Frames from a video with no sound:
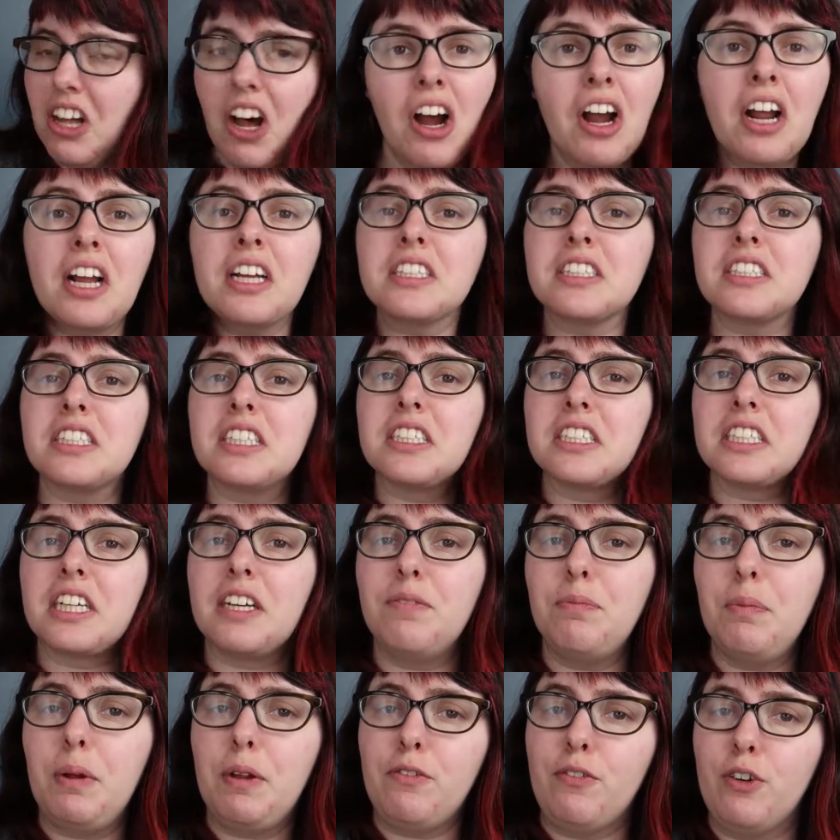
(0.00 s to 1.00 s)
long as it
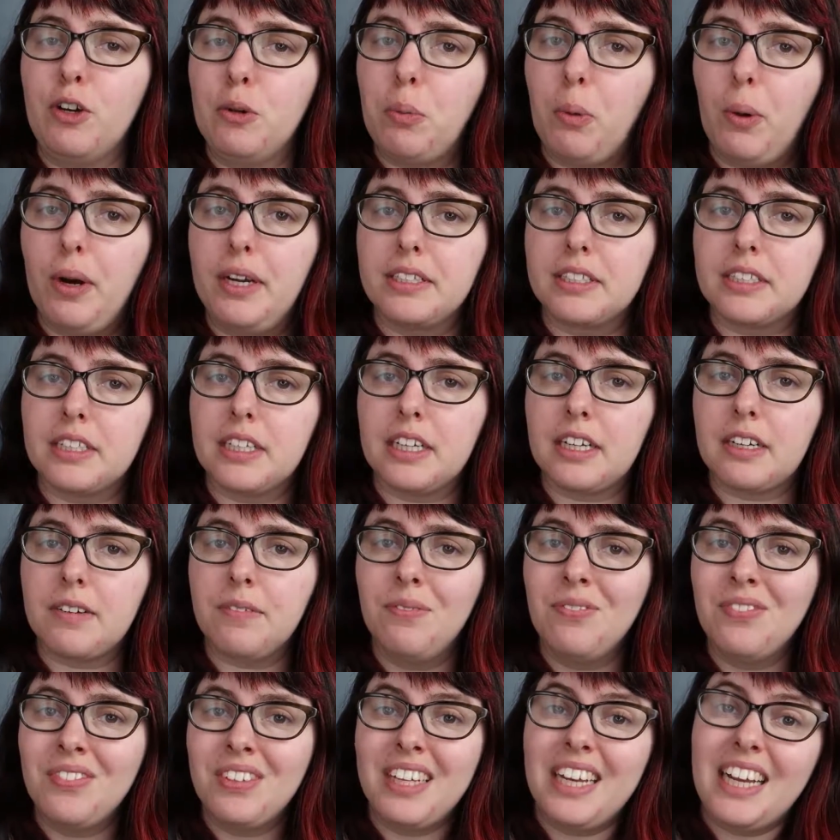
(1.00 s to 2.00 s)
doesn't give me food
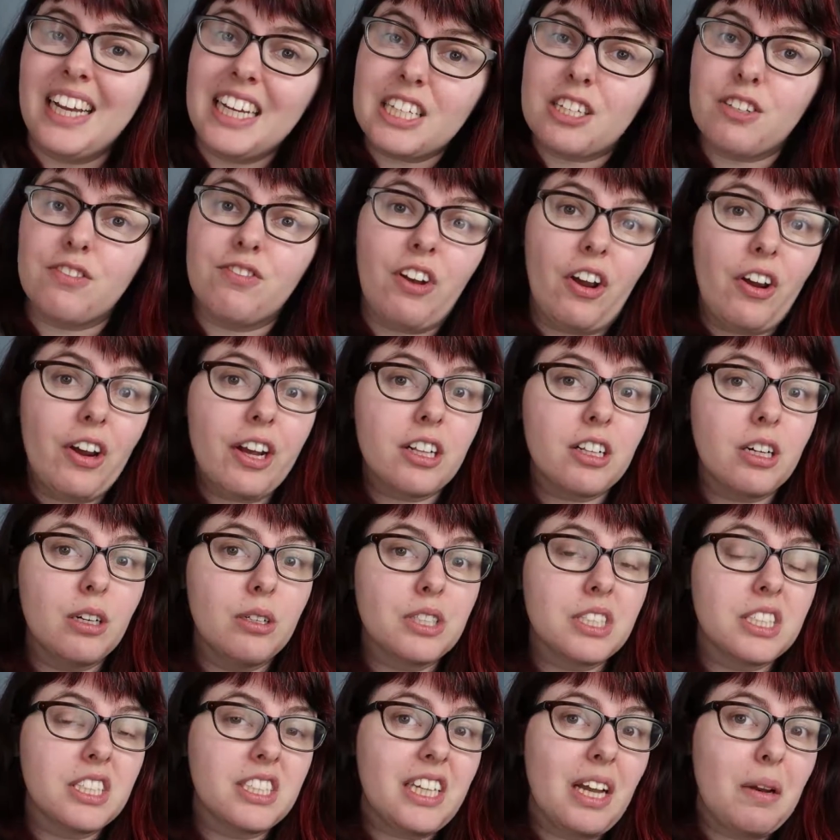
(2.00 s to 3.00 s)
poisoning, it's very
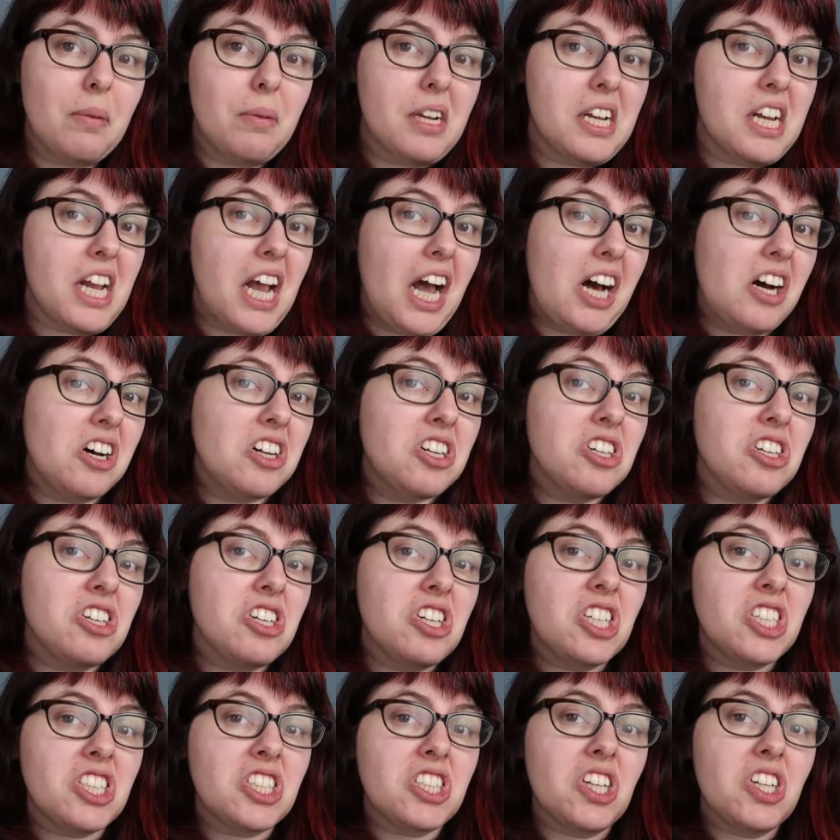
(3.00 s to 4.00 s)
close to the same
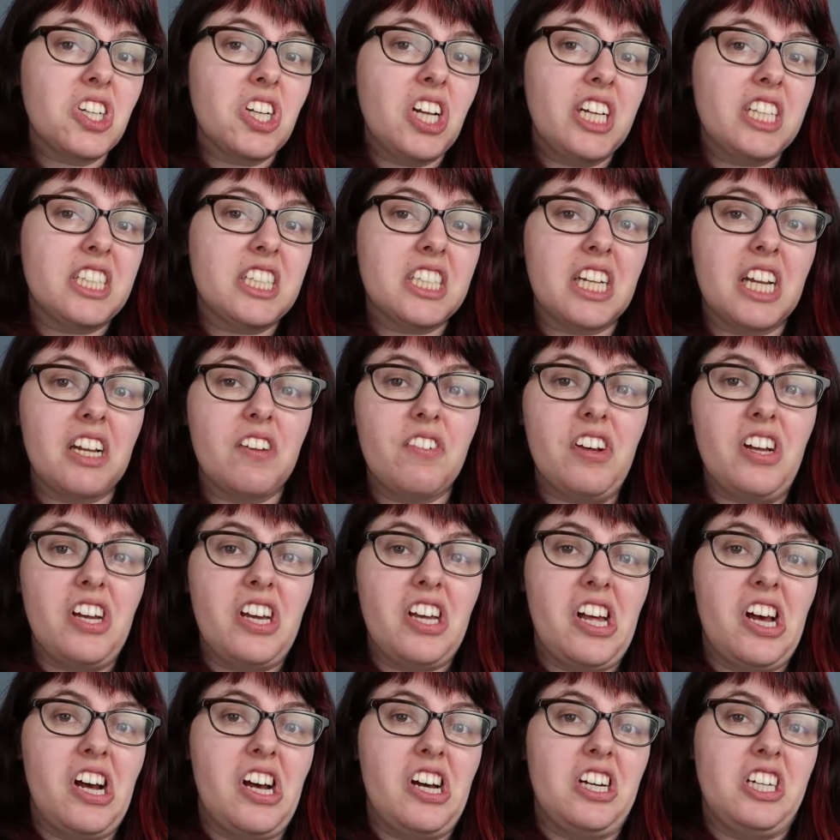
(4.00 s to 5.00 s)
calendar, so let's give
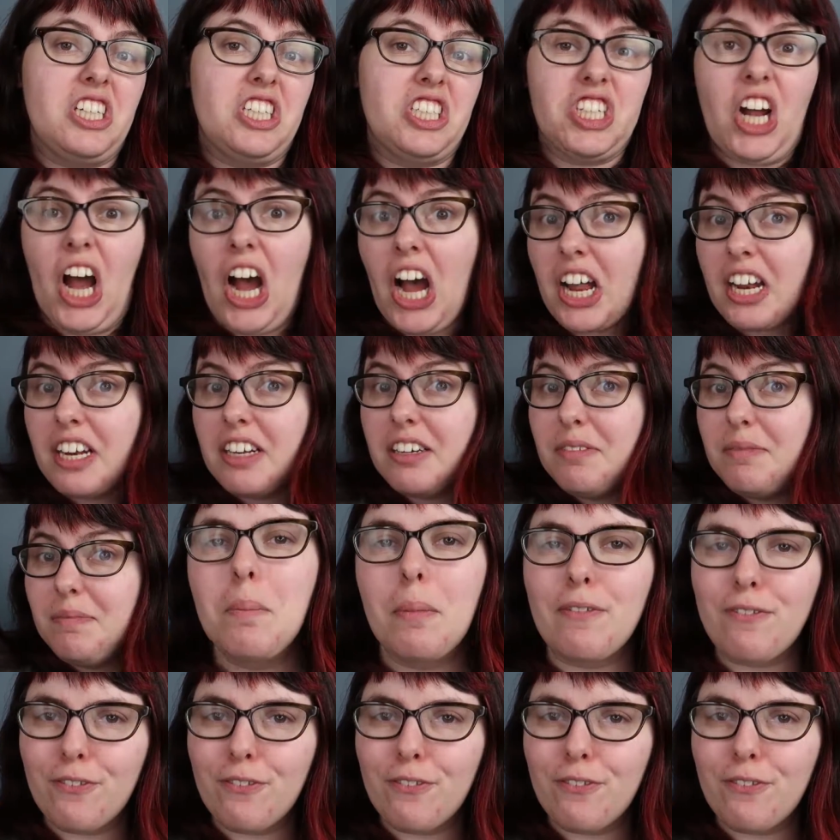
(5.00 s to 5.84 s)
it a shot.